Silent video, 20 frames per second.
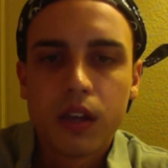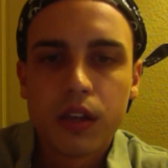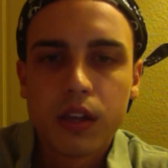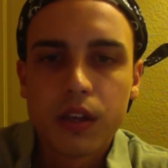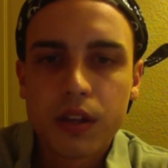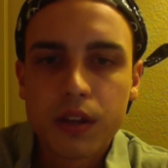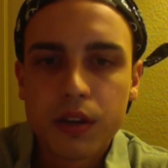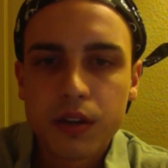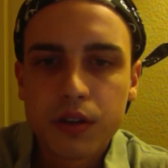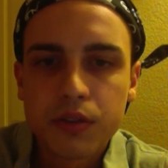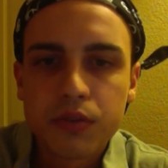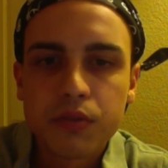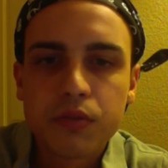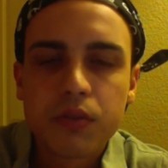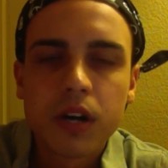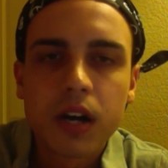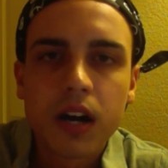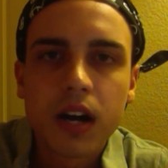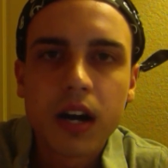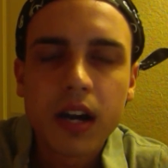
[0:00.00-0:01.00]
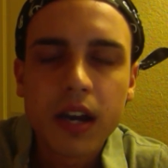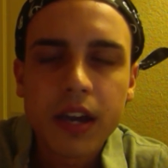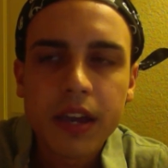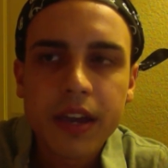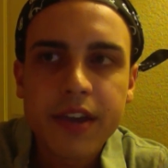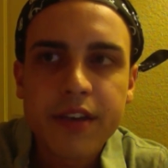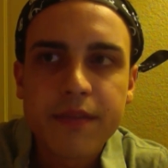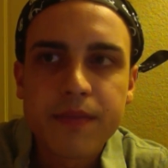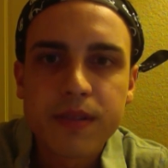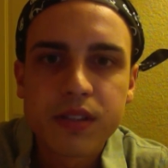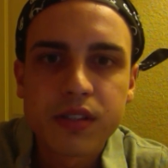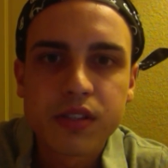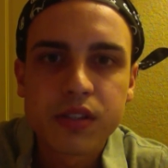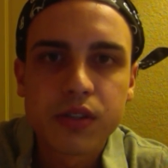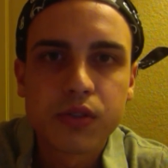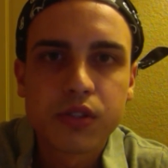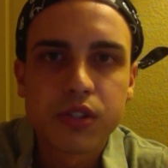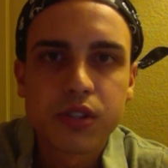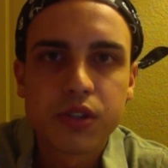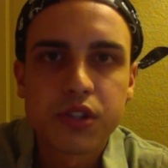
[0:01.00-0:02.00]
You know, I have been
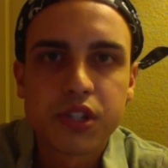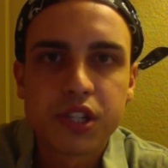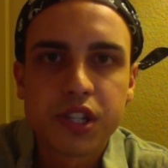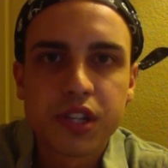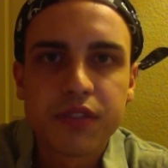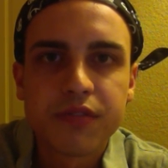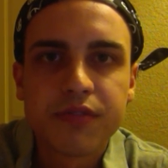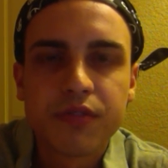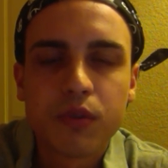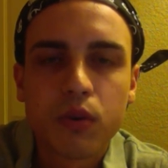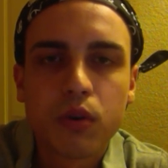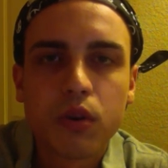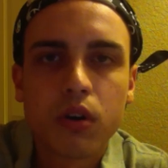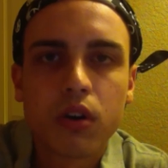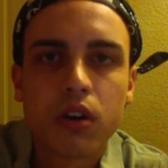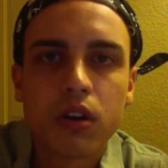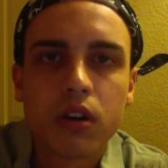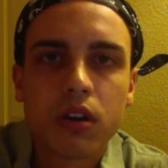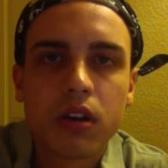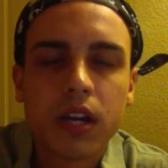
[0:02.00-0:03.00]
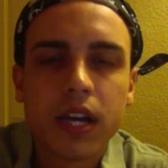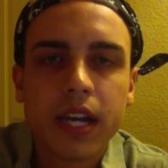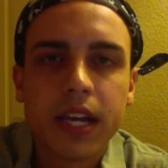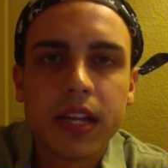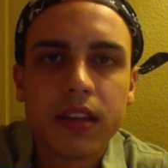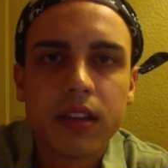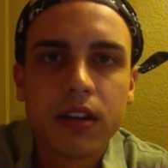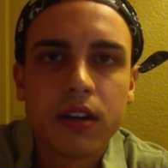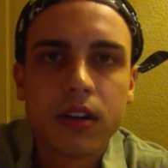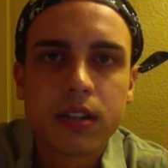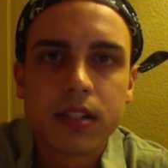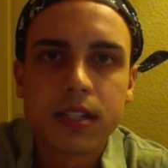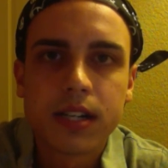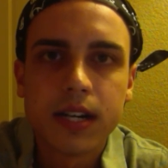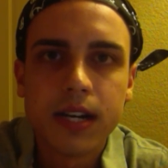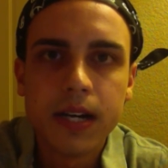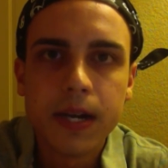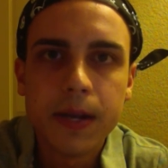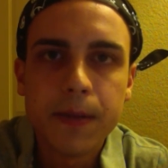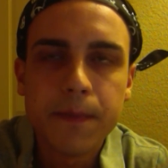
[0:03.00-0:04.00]
soul searching for a long
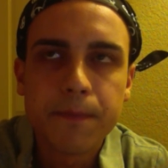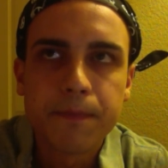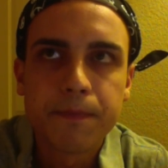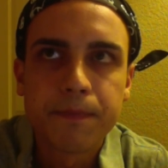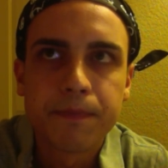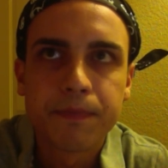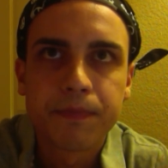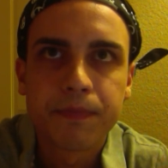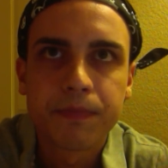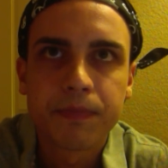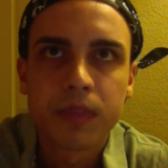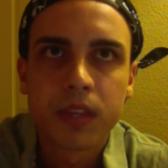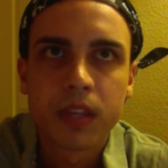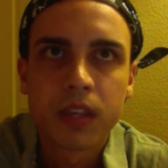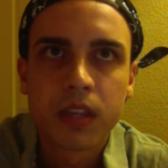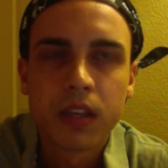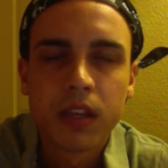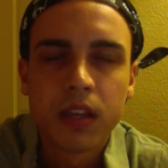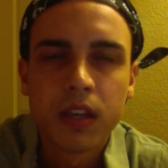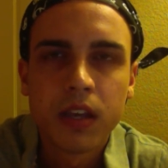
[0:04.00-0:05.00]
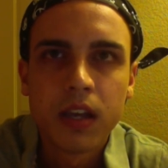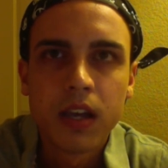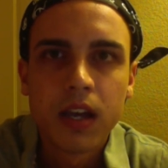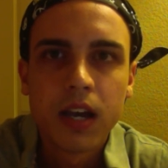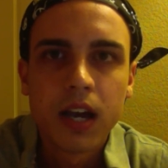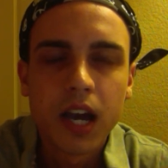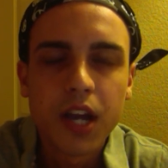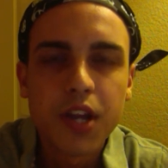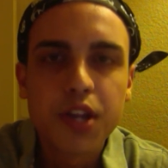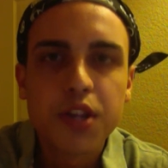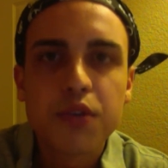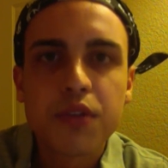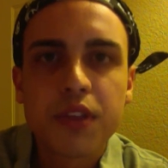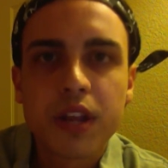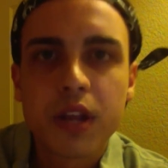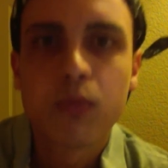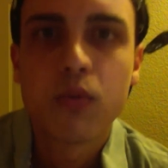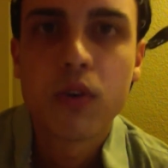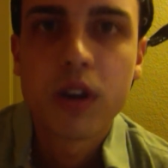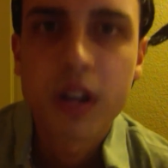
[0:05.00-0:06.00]
time. I knew that I
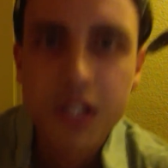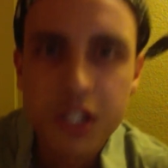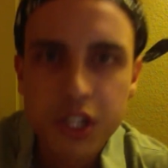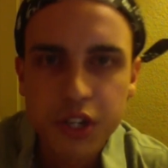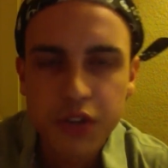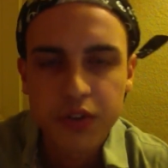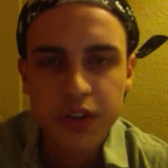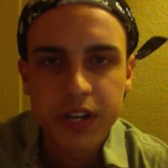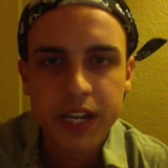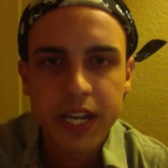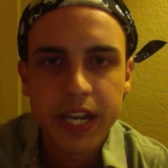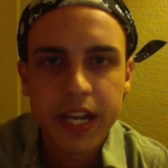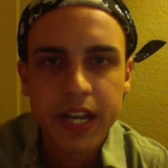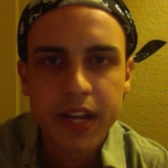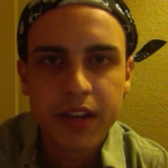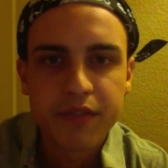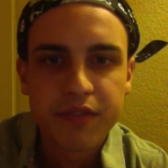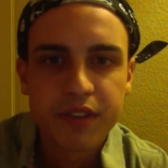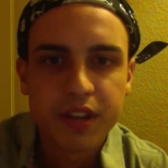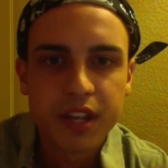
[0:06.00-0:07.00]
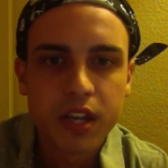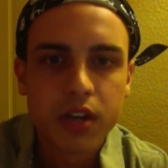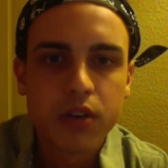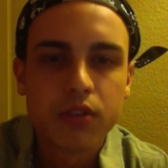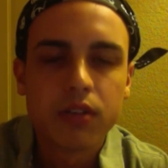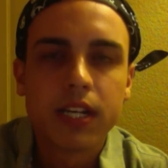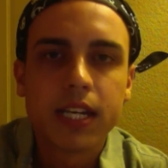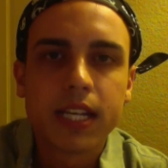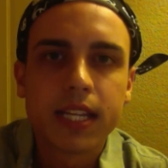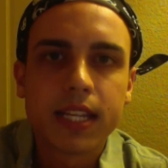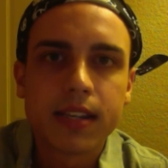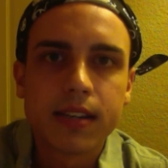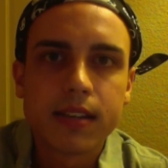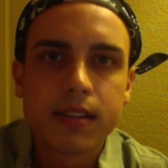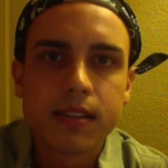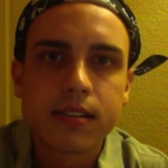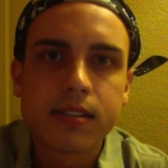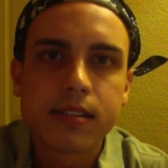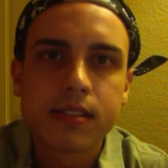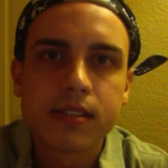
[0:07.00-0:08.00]
wanted to create a video like
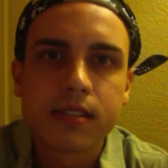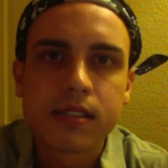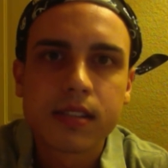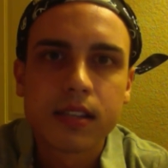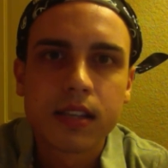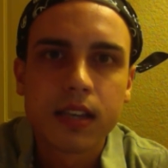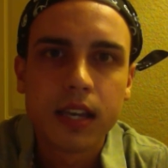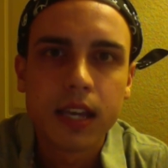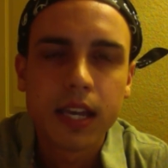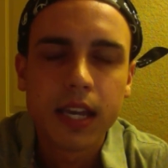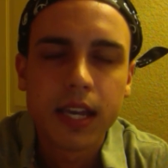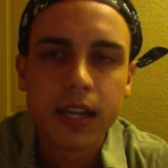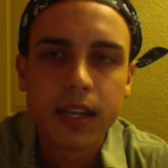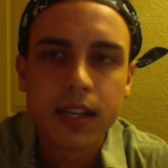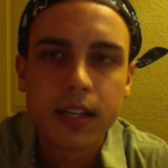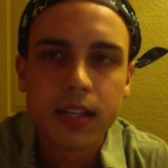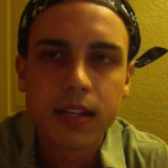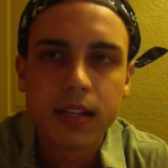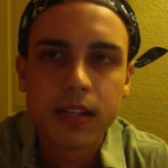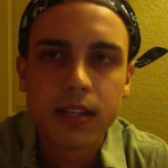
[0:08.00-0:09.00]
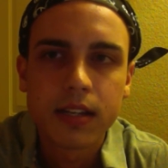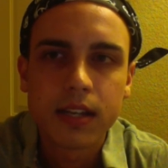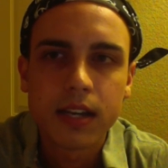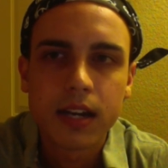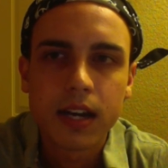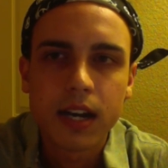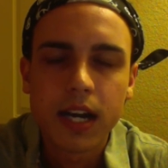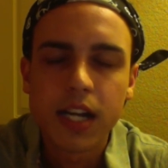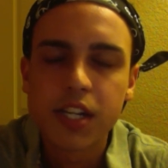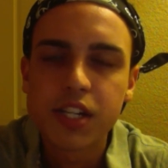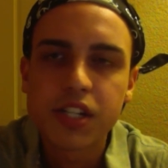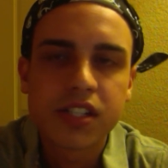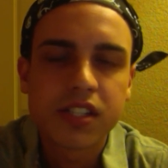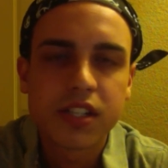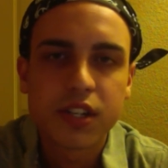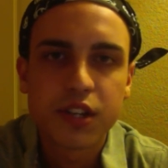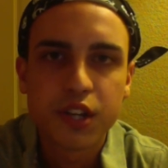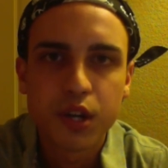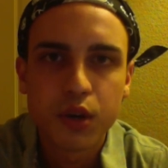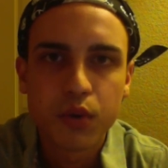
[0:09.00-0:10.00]
this, and I just
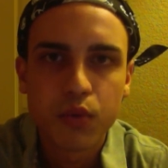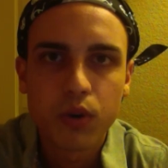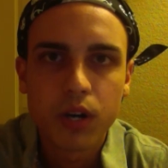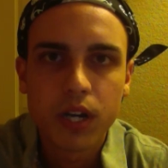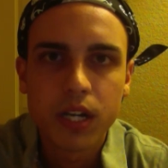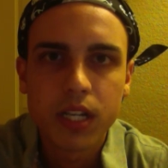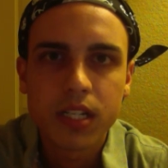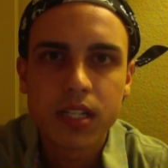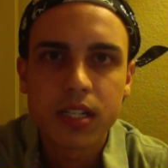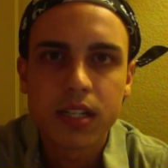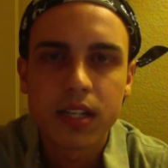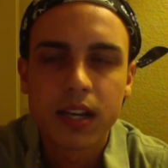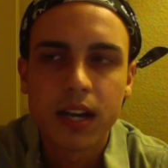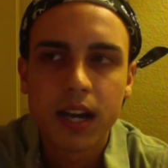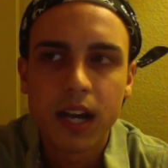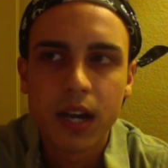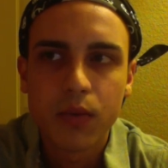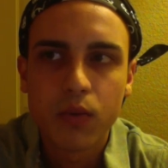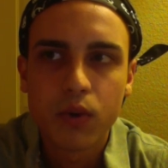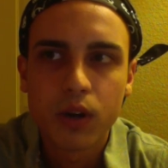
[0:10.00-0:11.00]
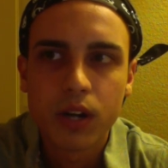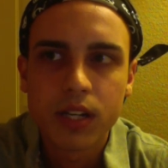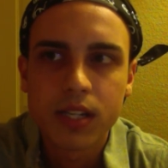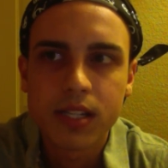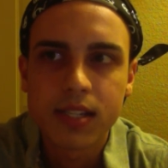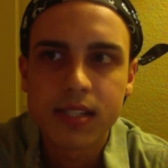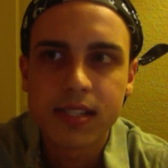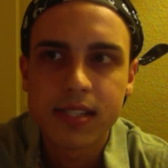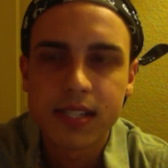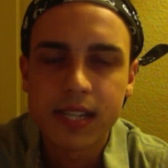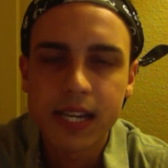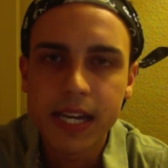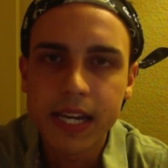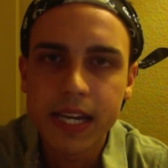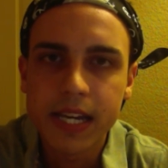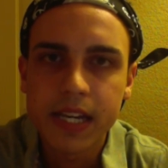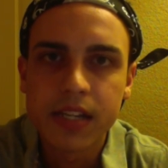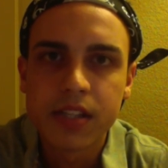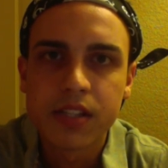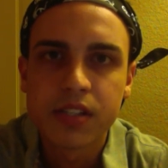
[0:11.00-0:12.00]
didn't know what I wanted to
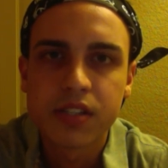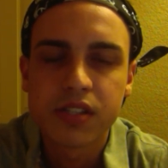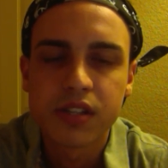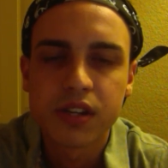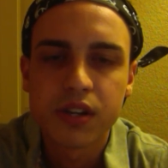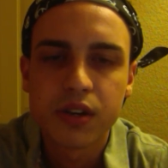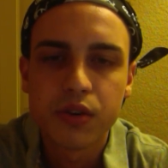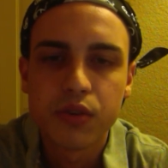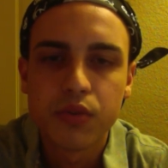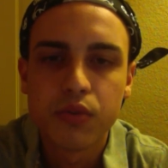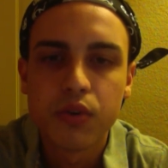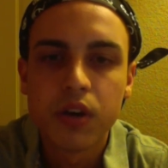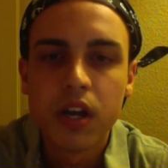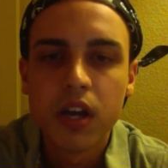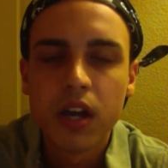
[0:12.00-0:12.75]
say. So